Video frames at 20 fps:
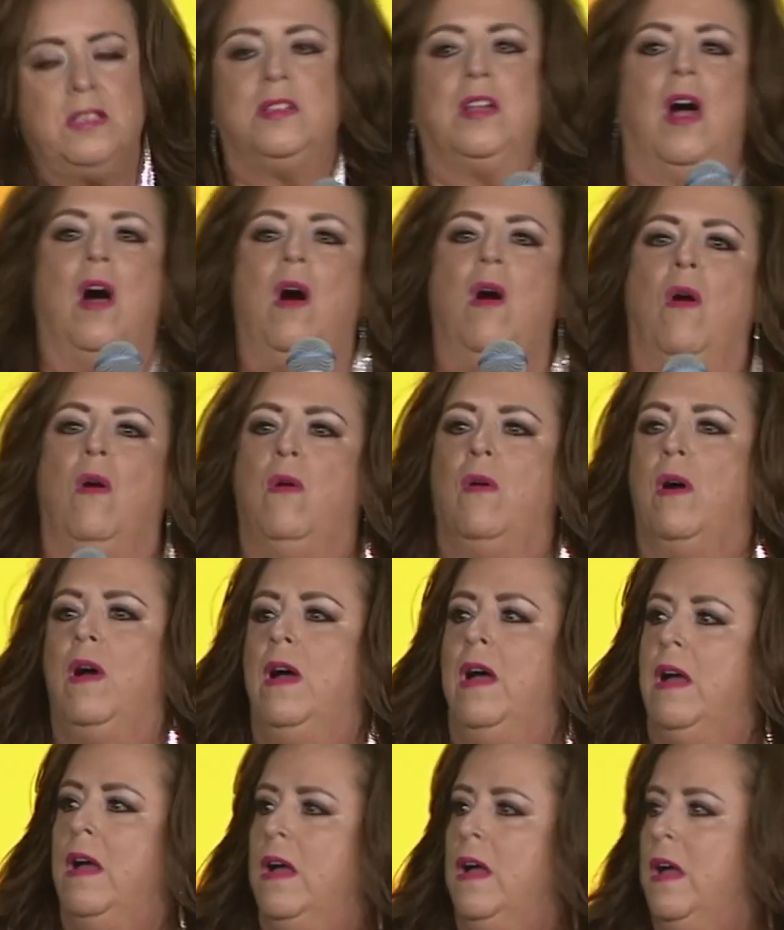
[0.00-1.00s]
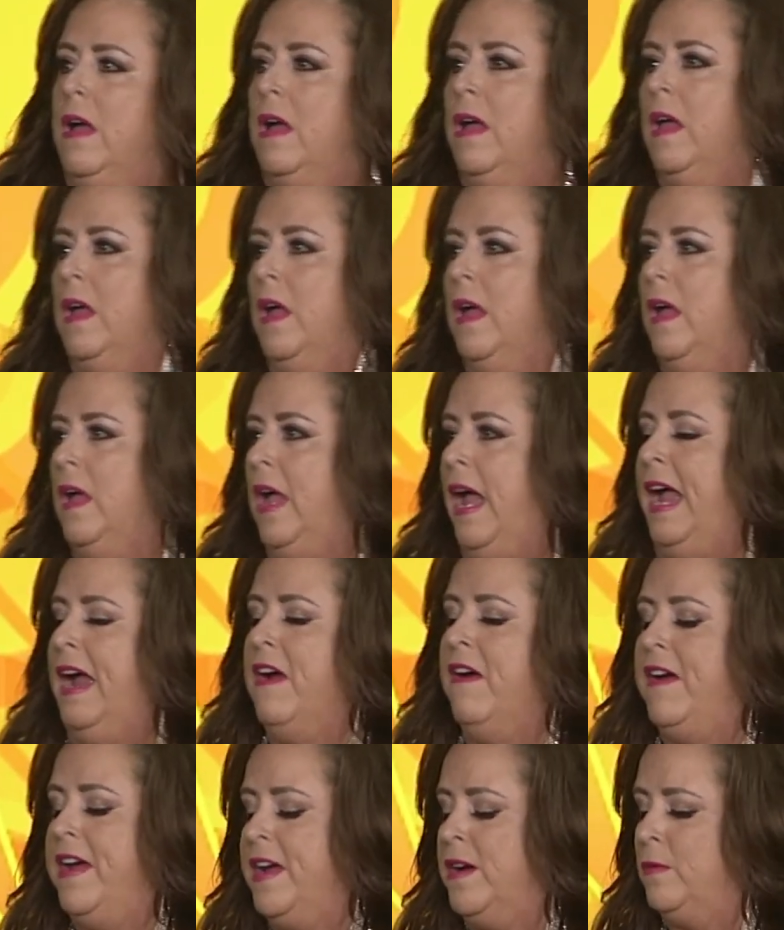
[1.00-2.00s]
So,
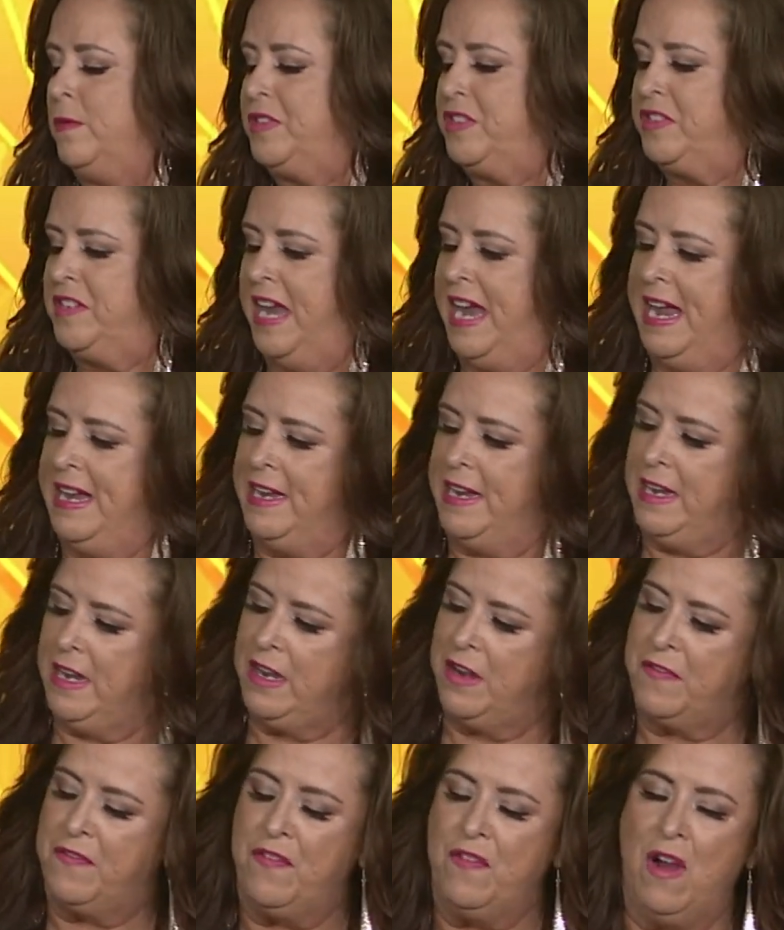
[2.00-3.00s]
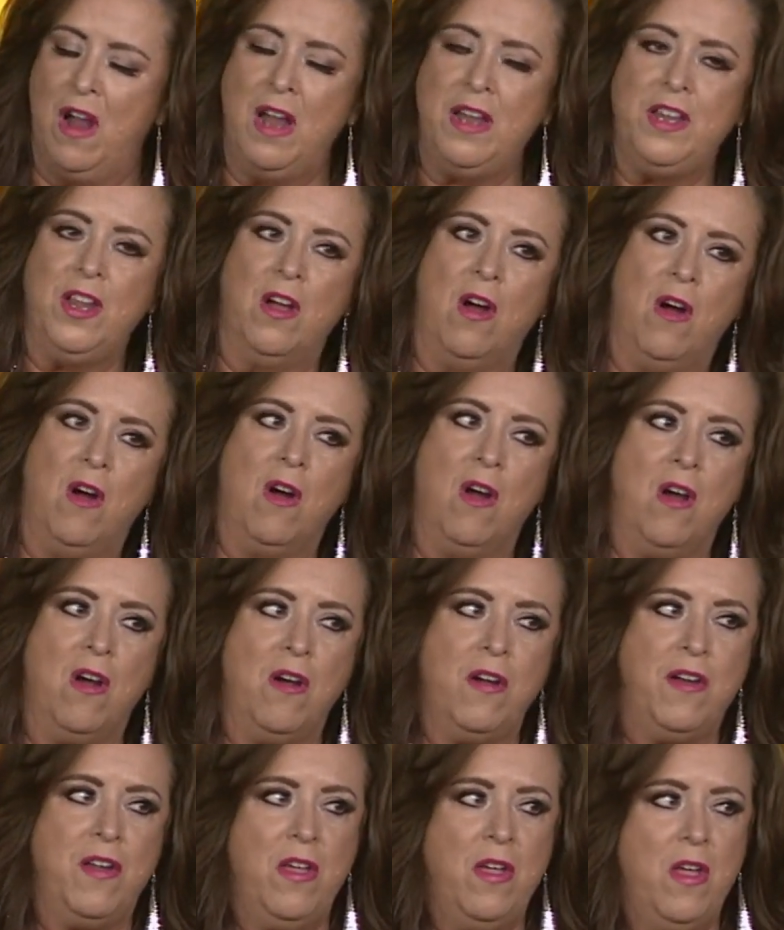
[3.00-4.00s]
Harriet was standing in the front
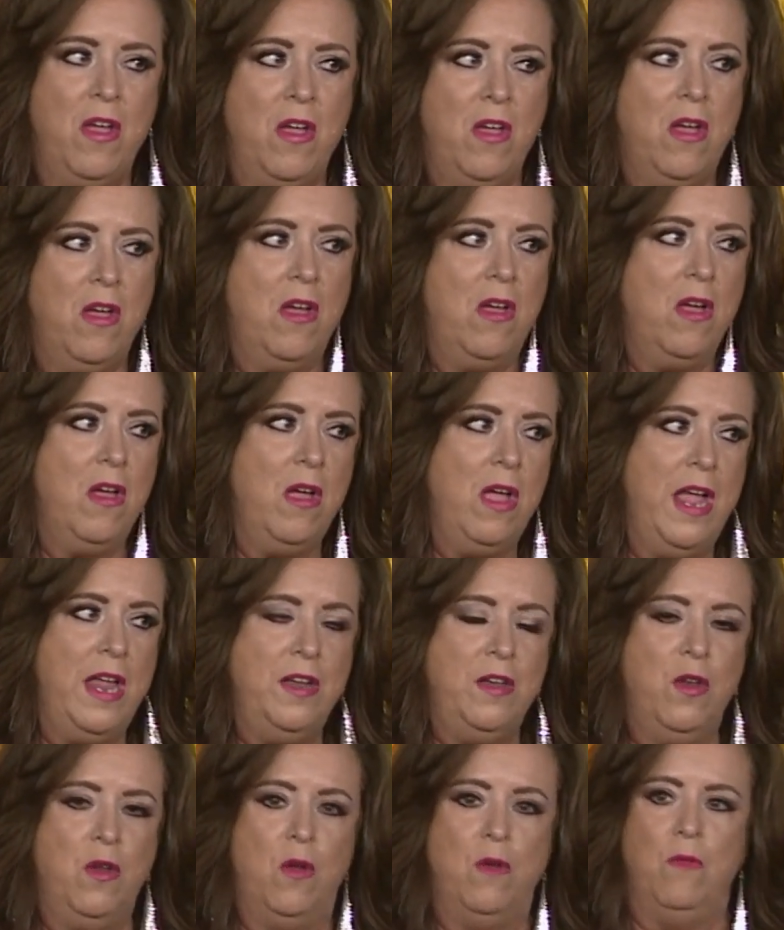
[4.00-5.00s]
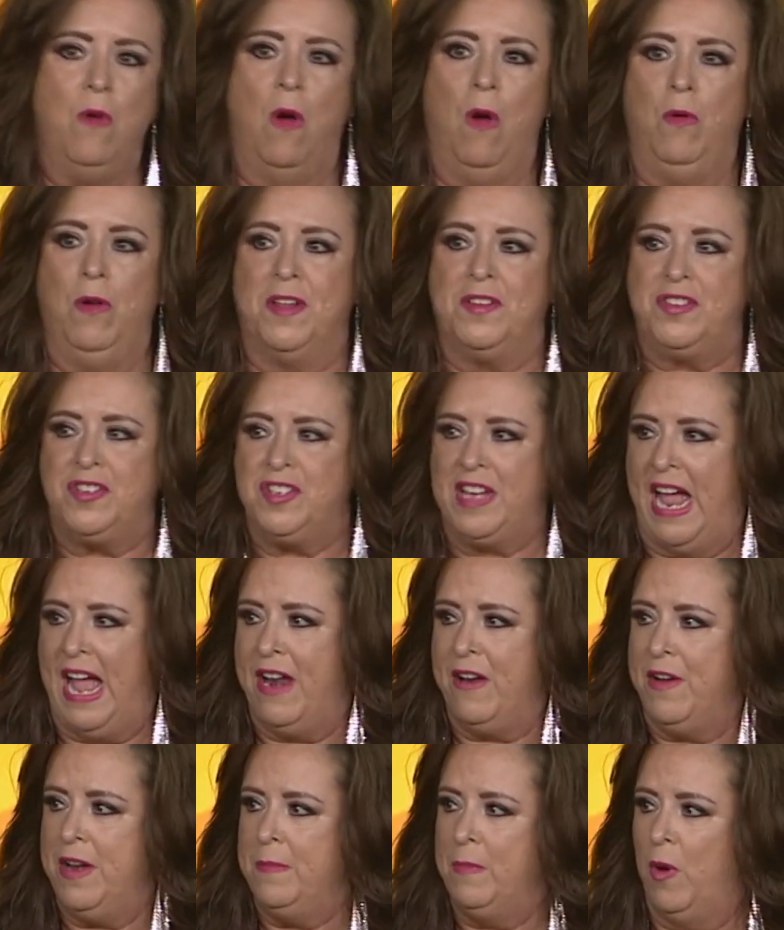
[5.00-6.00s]
yard and on a
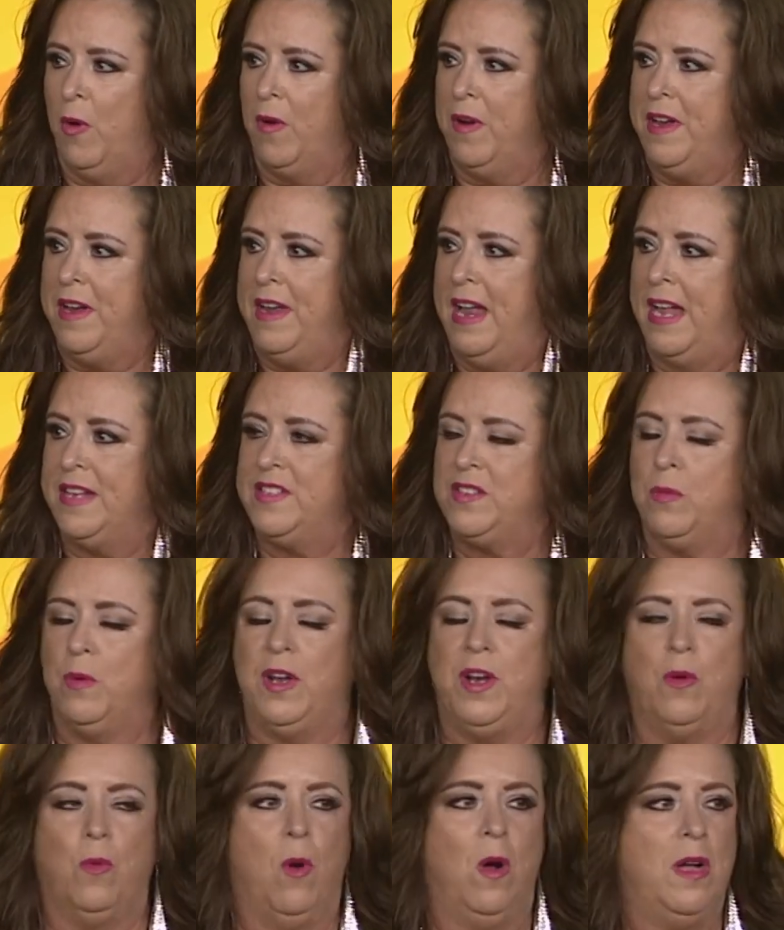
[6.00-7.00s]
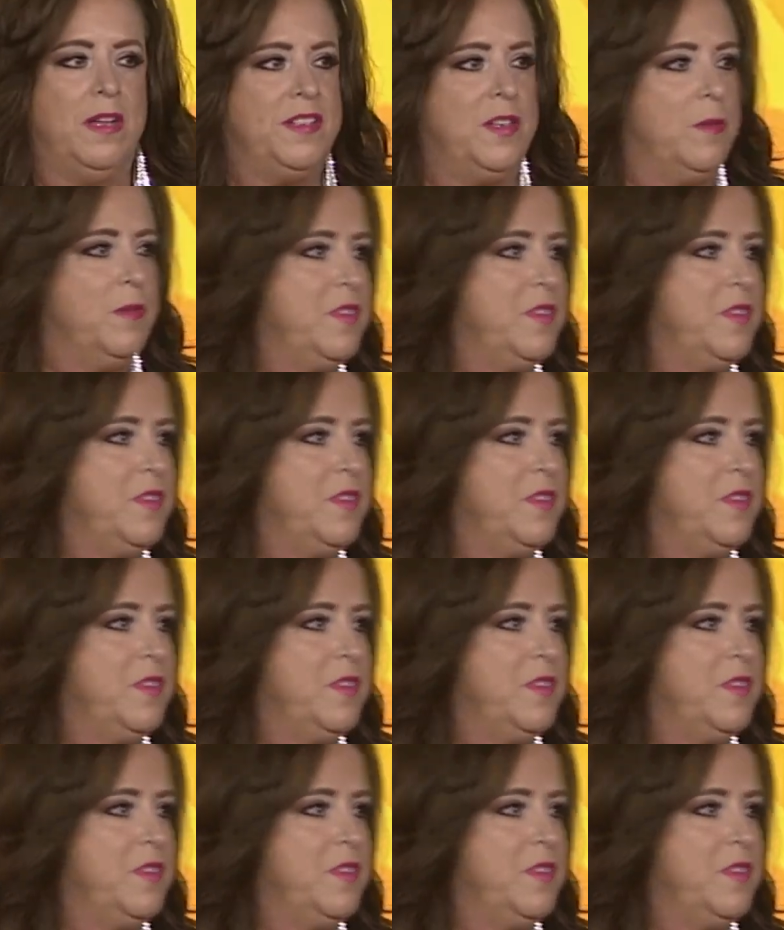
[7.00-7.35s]
Saturday morning, that's what it was.